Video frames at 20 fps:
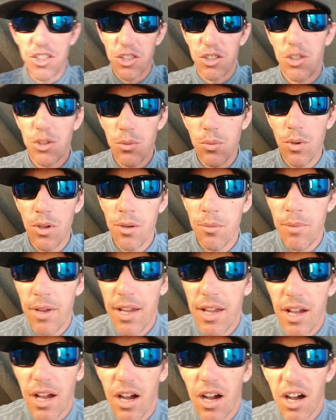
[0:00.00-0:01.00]
Do you want to
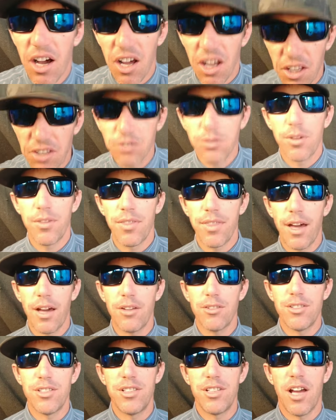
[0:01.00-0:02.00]
make
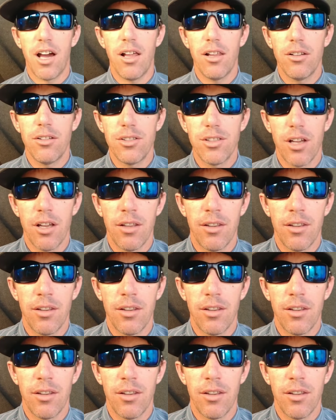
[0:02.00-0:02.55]
$100,000